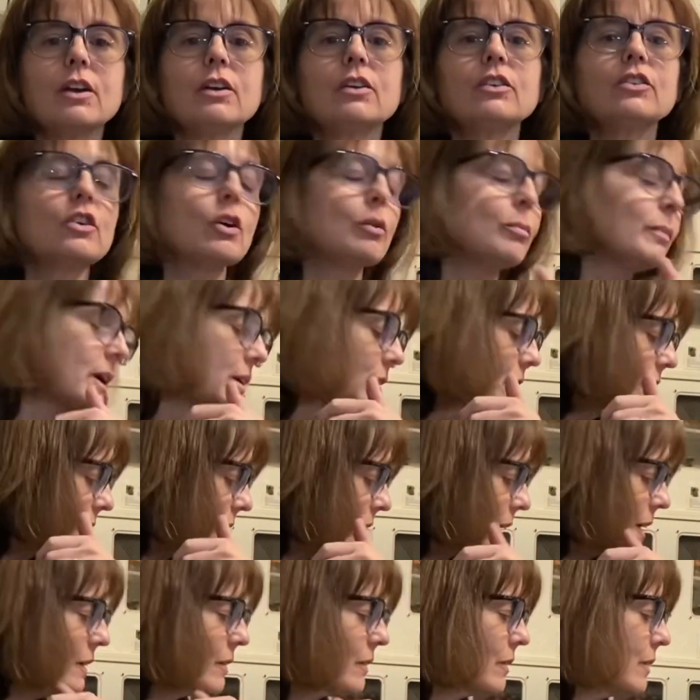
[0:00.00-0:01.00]
So my
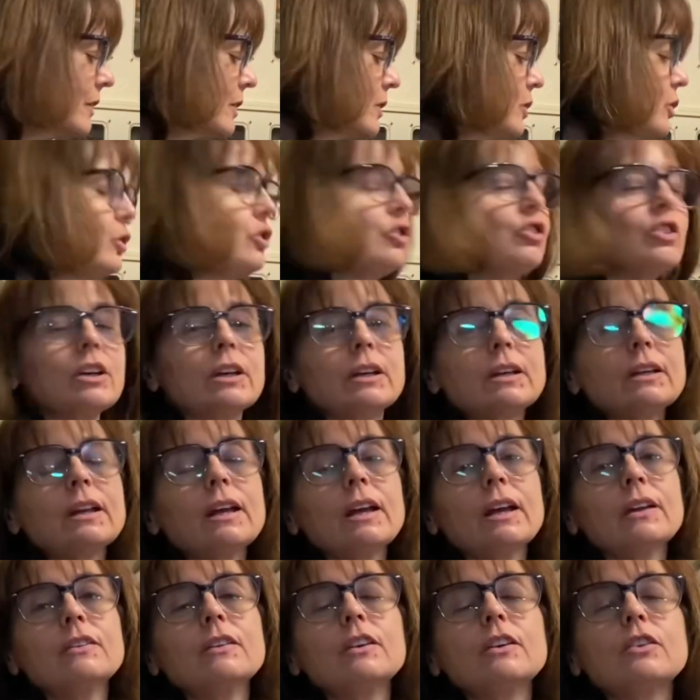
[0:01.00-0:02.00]
second solution,
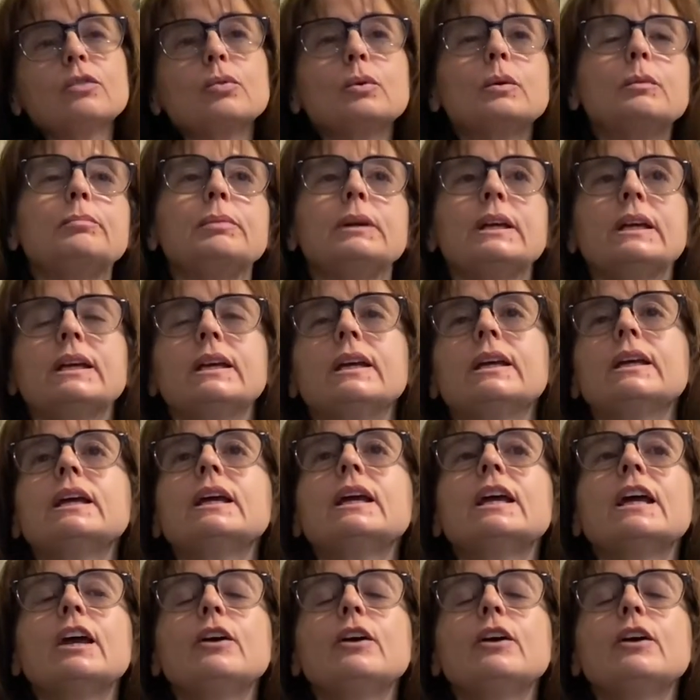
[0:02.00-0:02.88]
and this would be